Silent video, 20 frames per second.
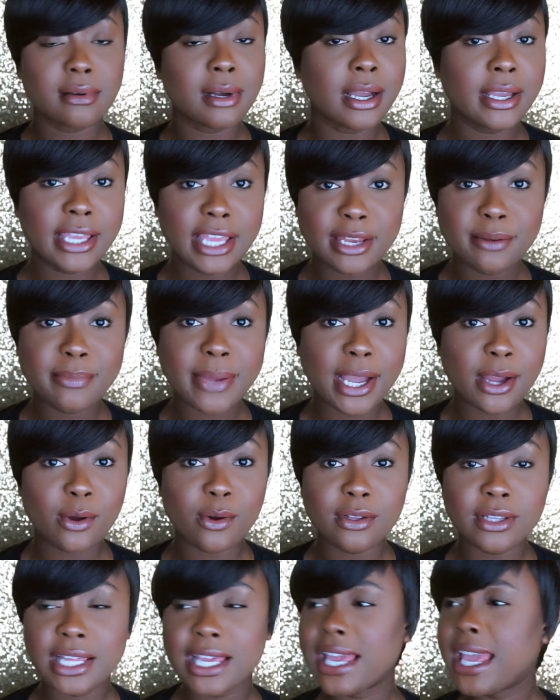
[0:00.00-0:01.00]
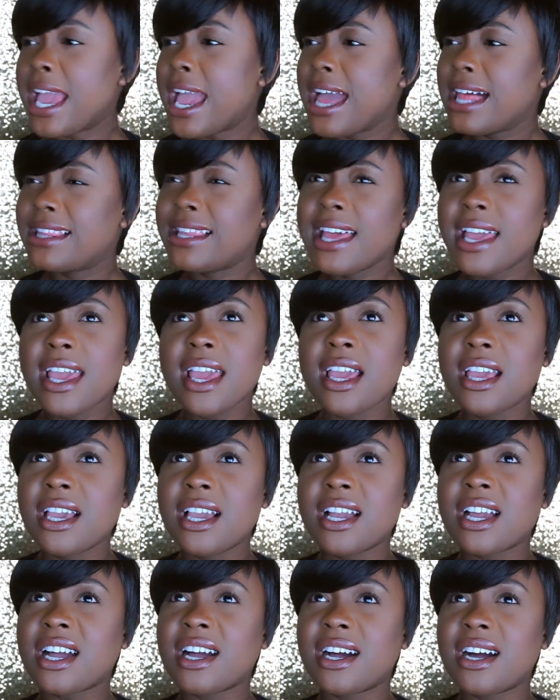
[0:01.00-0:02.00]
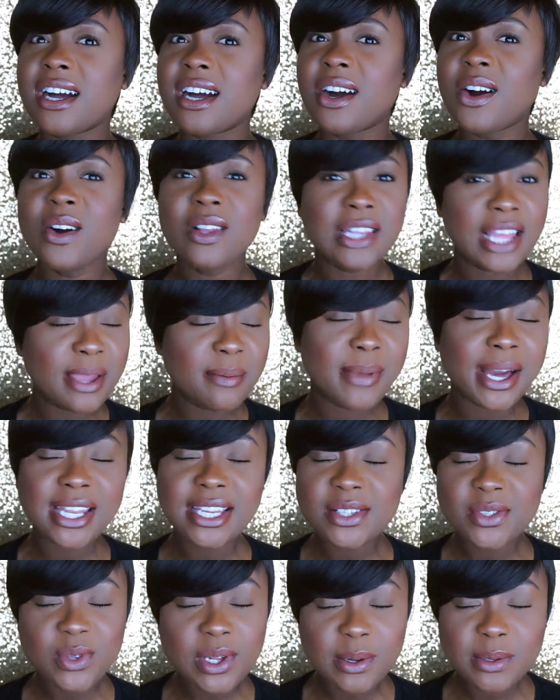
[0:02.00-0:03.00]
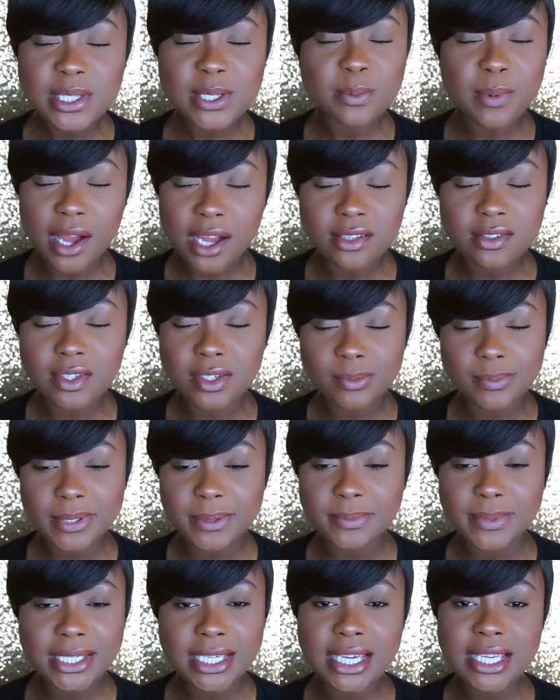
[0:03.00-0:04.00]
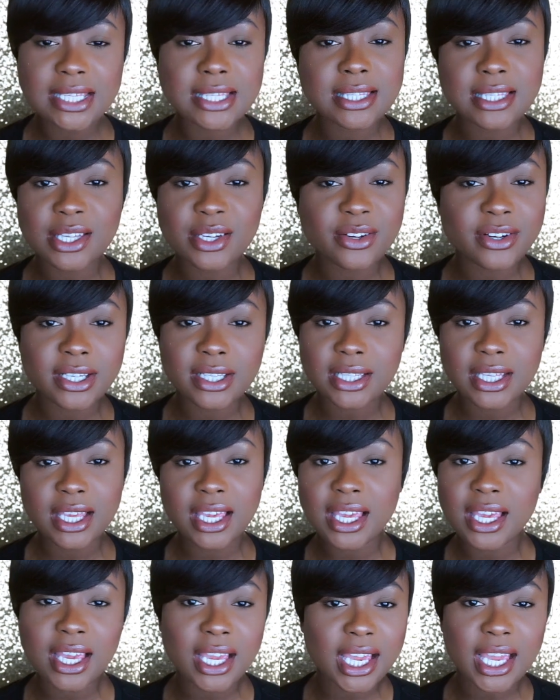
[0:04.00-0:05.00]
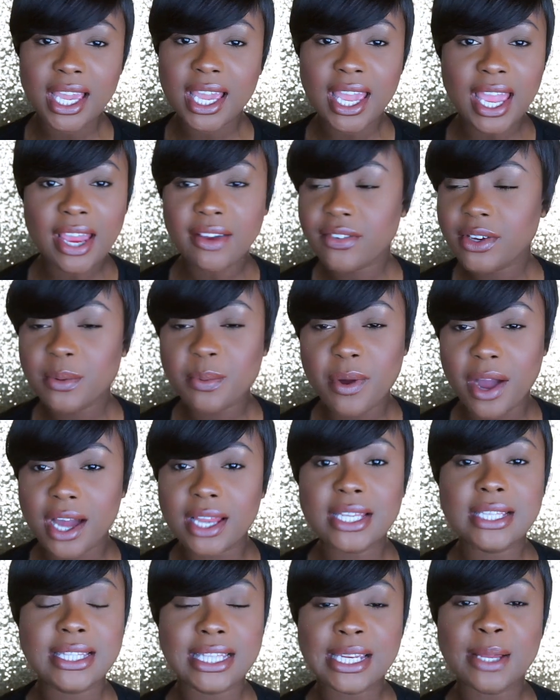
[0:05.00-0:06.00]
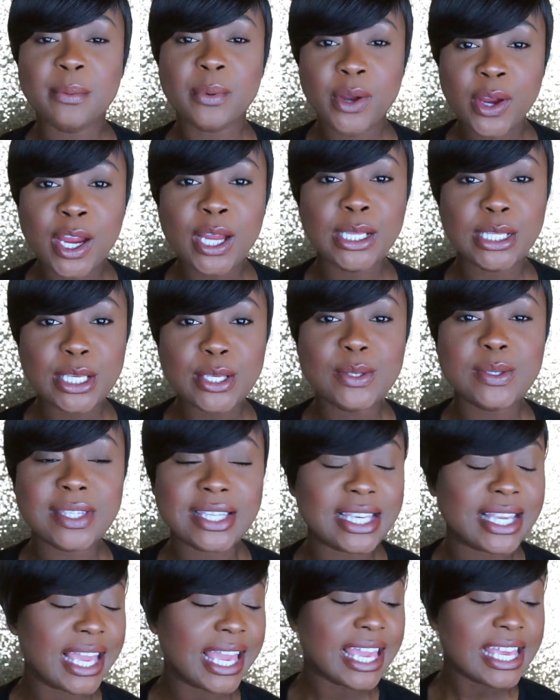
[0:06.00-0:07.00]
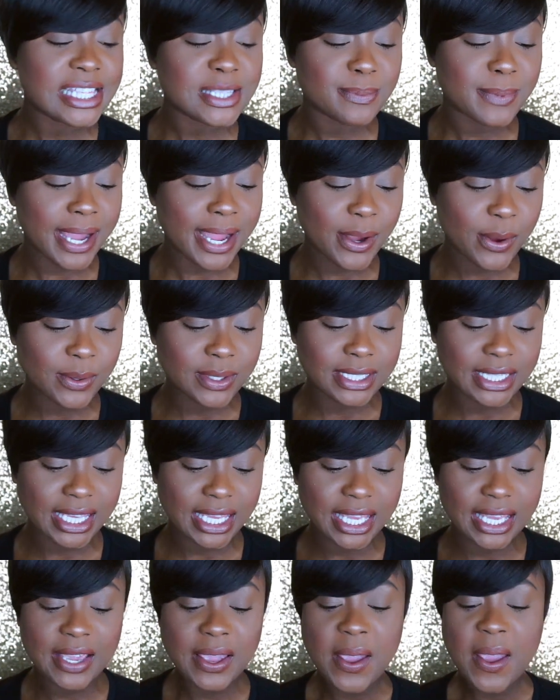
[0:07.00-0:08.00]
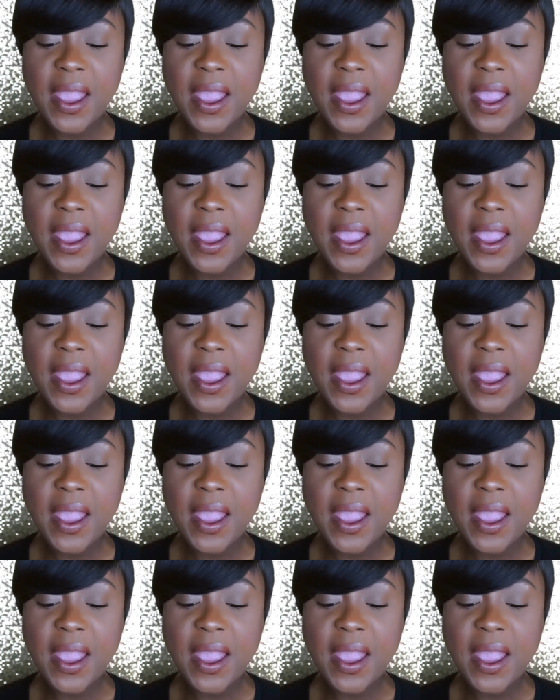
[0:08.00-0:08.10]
again by Olay like Olay might as well sponsor me because literally every product that I'm currently using is by Olay